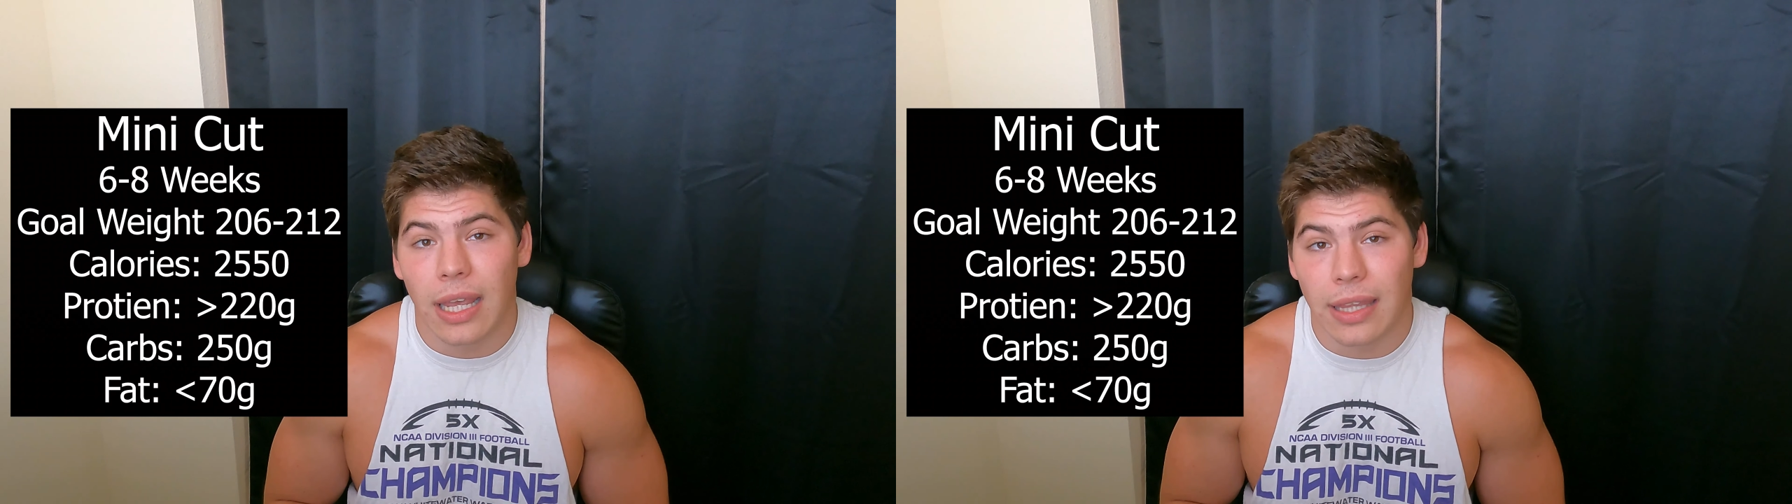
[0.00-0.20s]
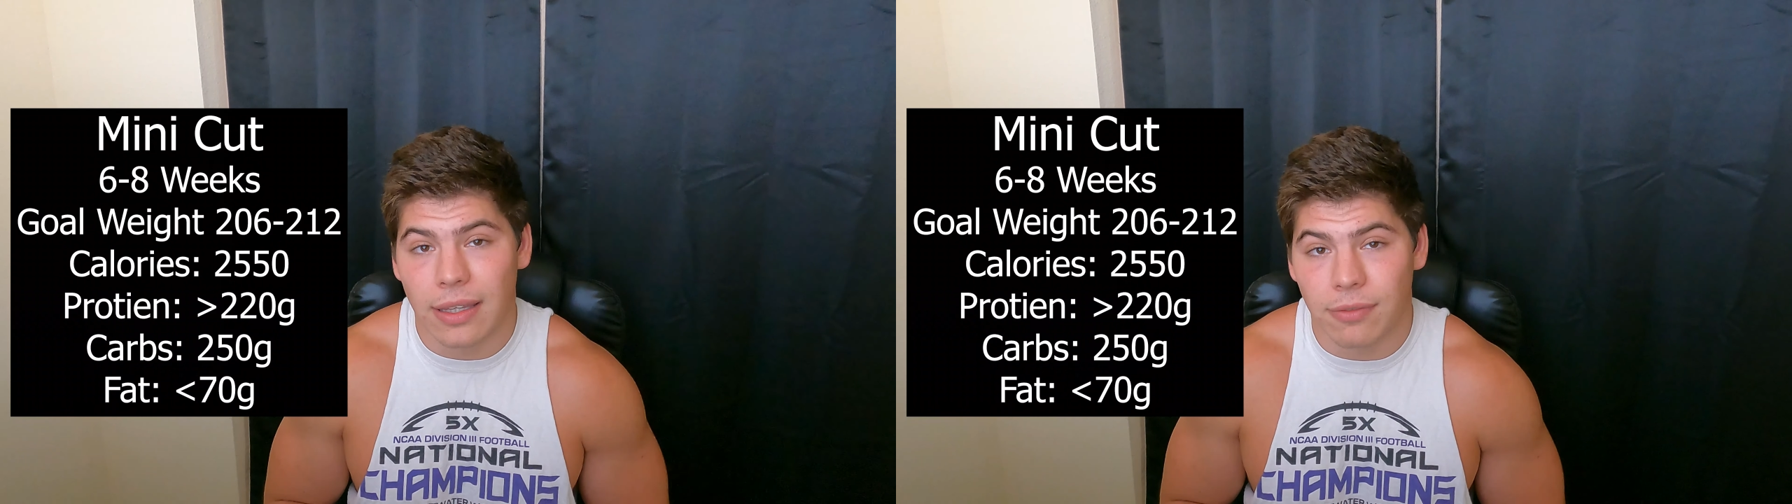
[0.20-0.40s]

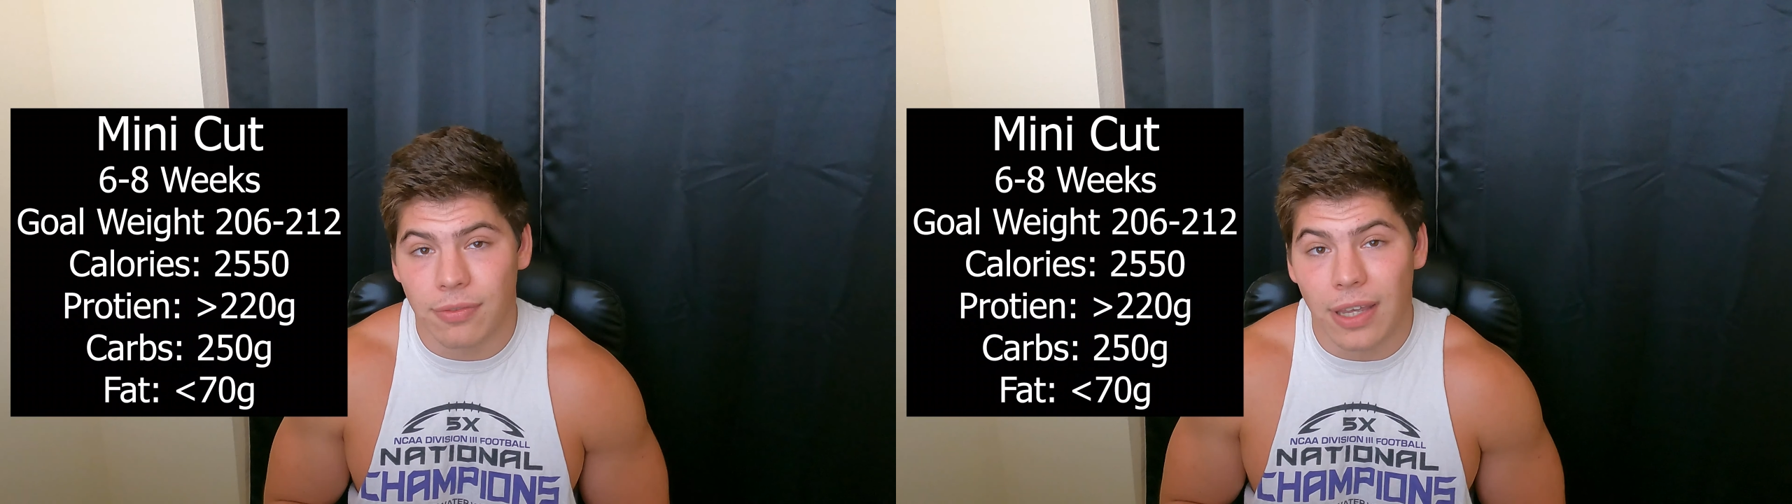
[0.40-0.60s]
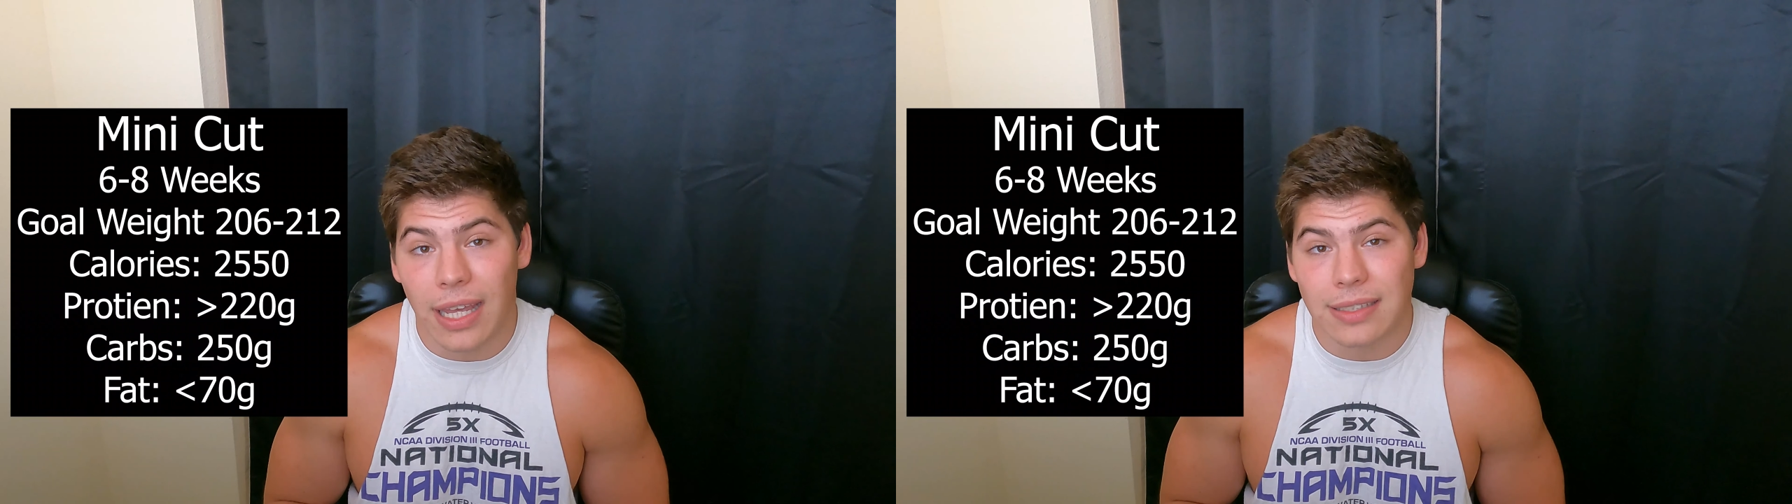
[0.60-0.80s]
and then
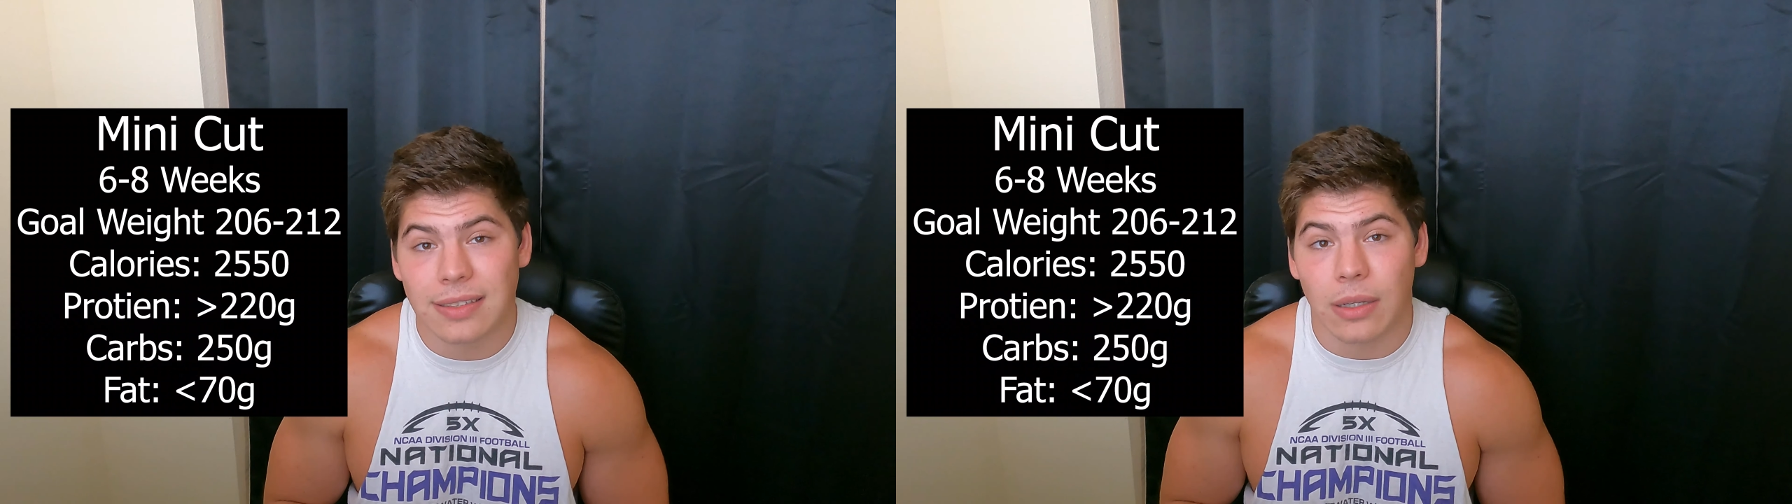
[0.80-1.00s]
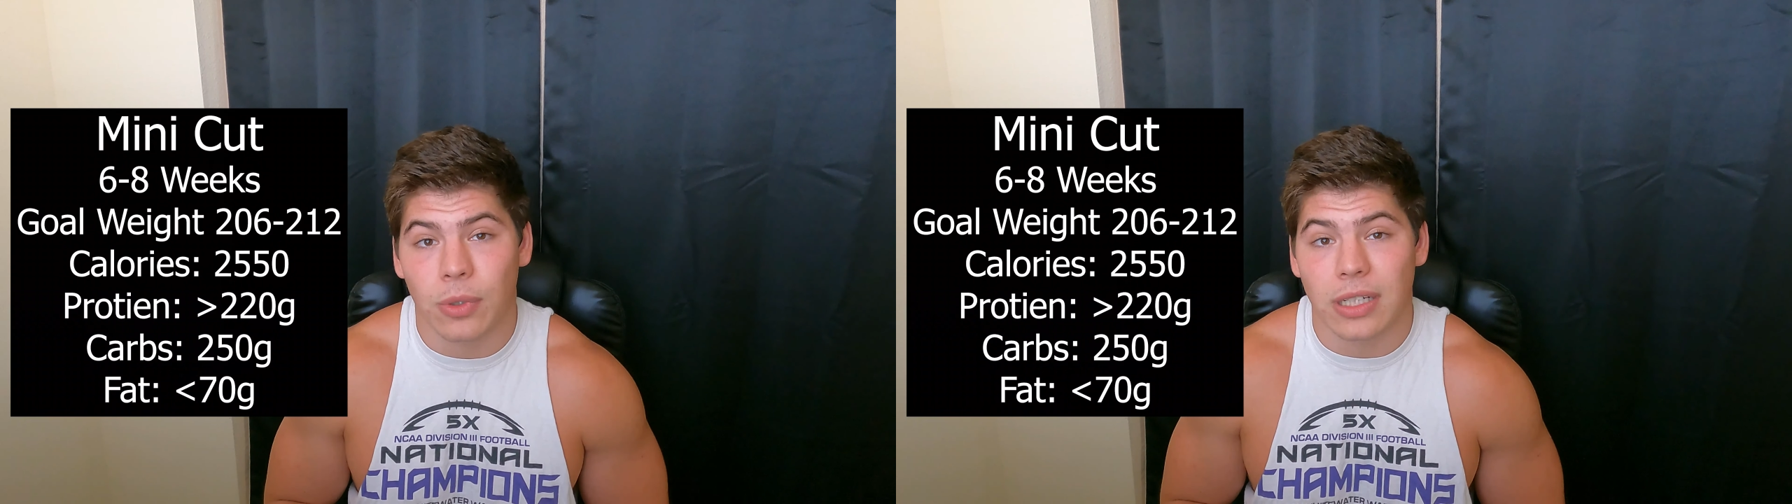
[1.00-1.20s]

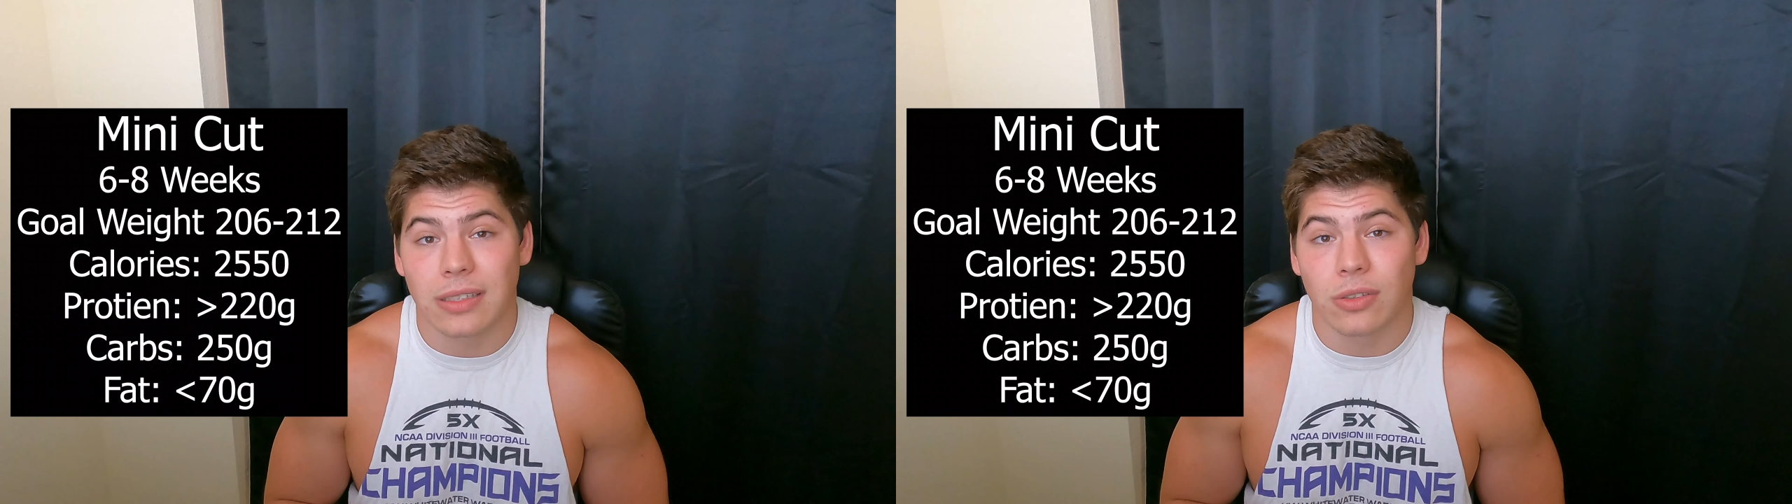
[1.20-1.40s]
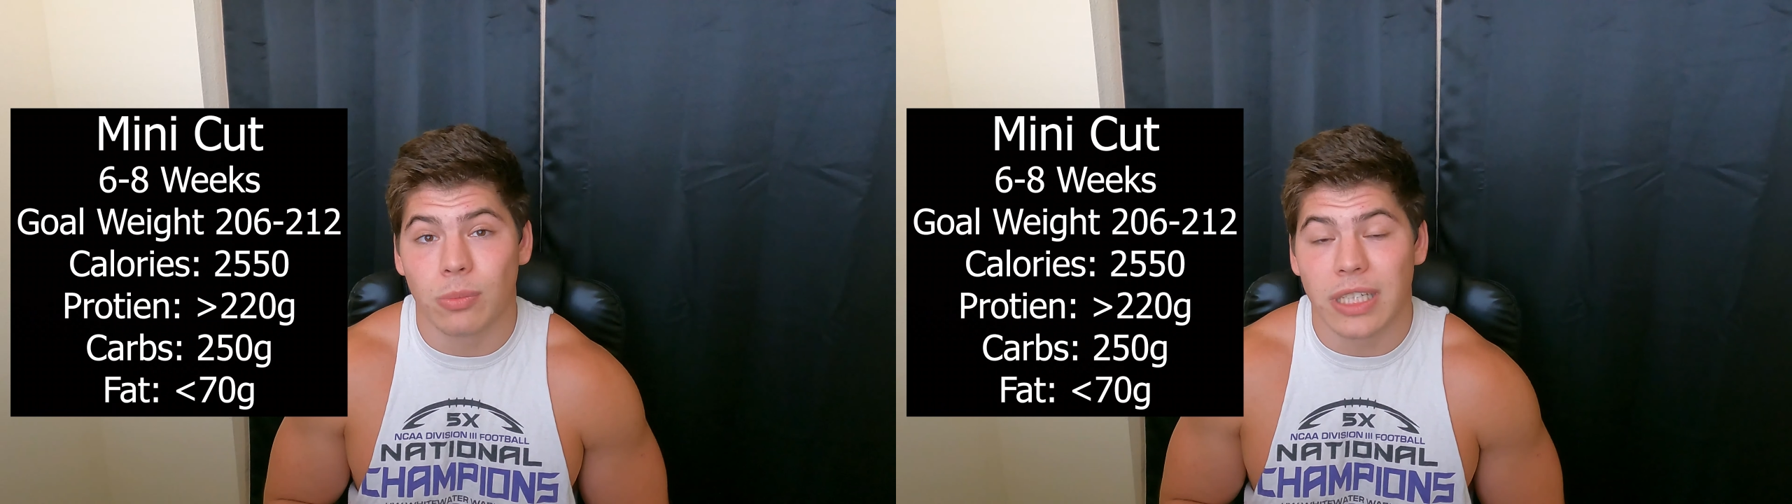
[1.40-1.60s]
fats, I want
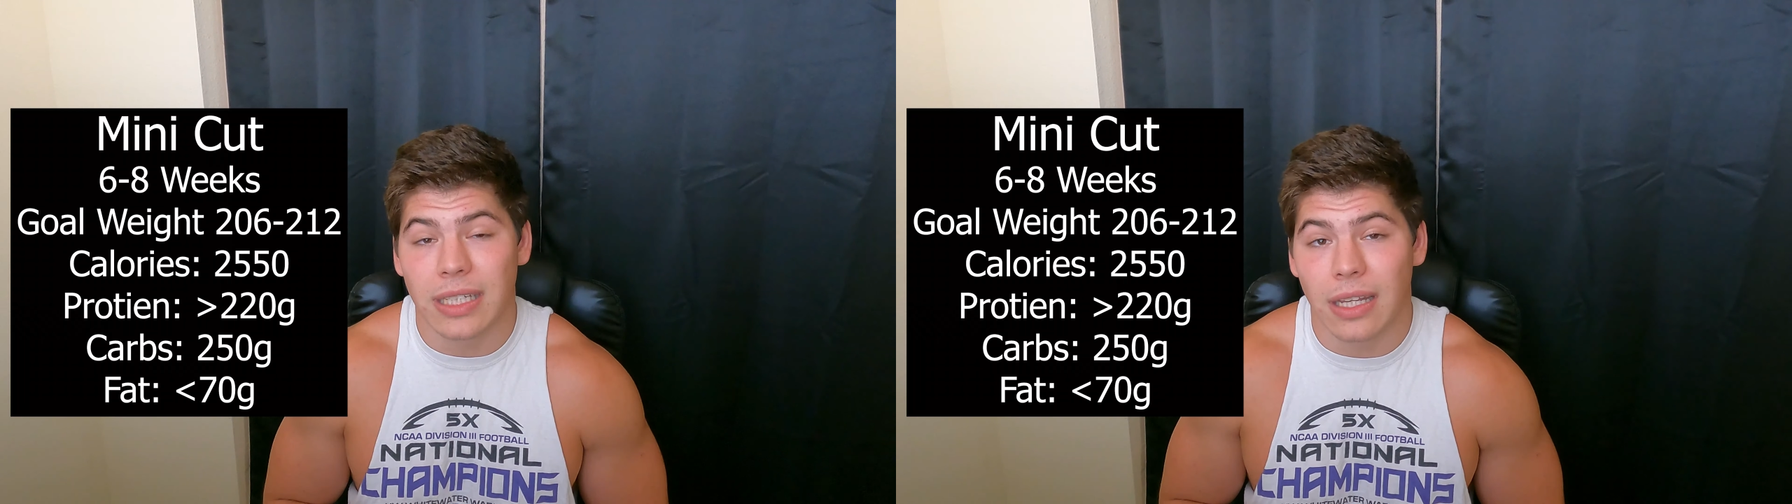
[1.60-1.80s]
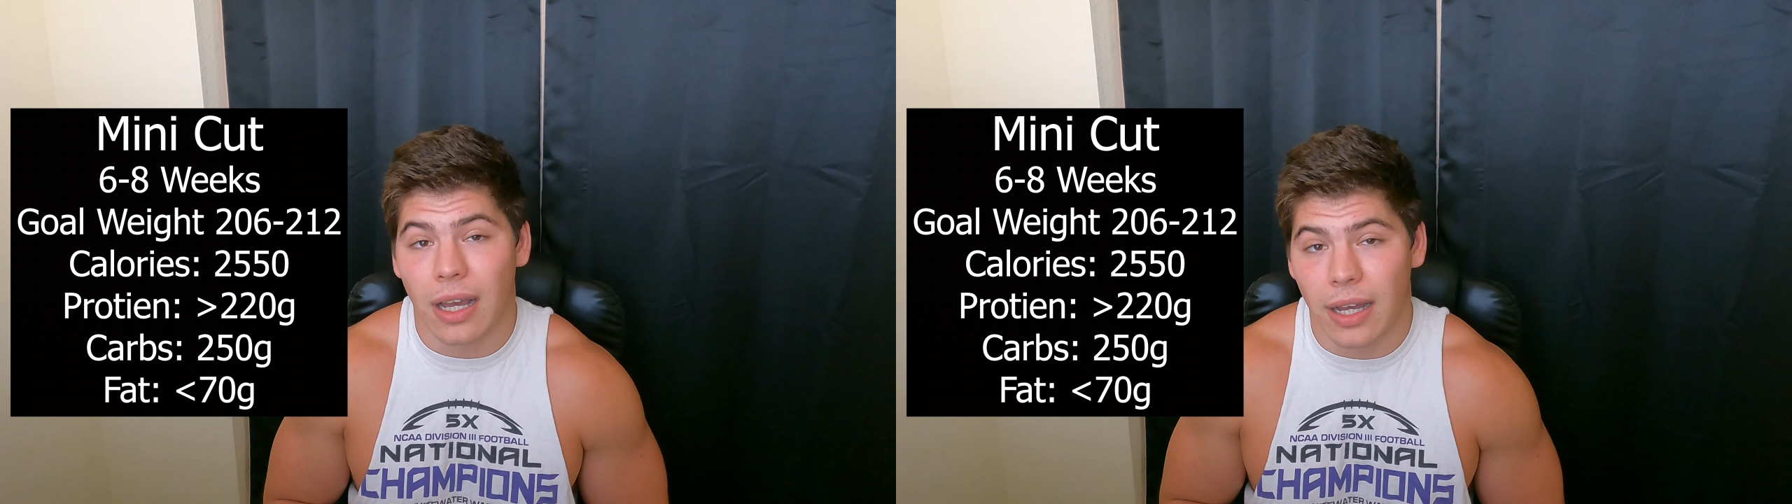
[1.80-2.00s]
it to
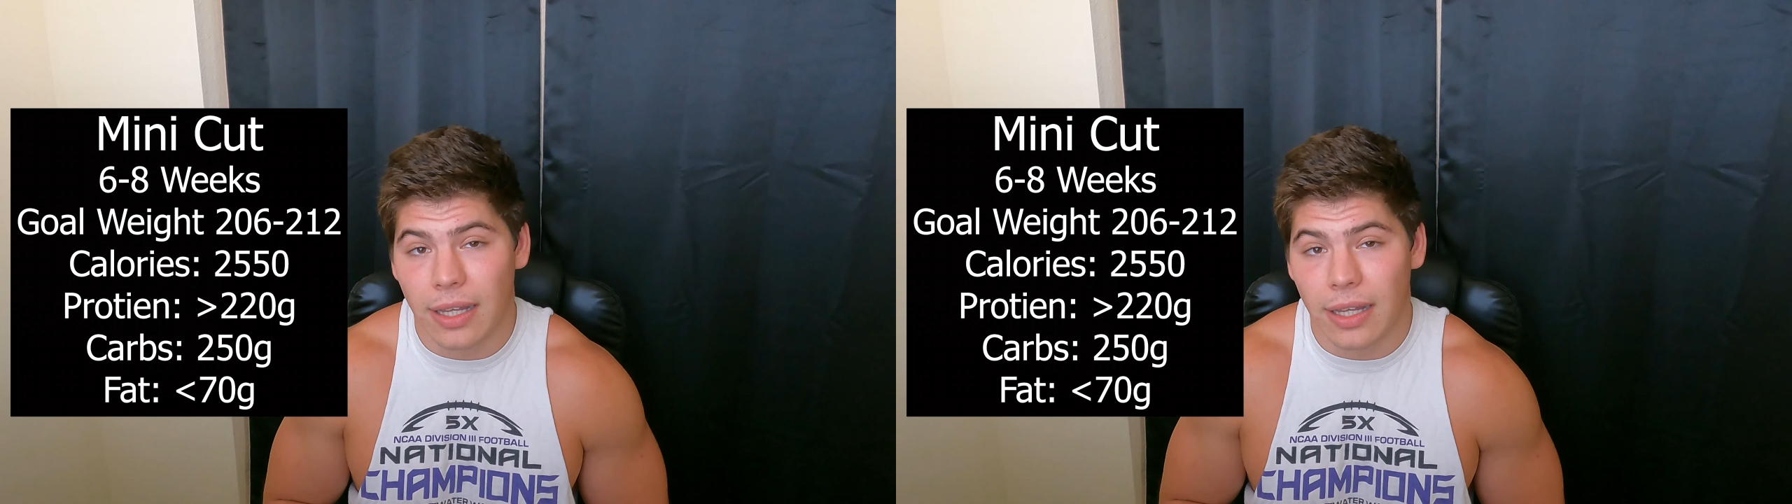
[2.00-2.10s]
be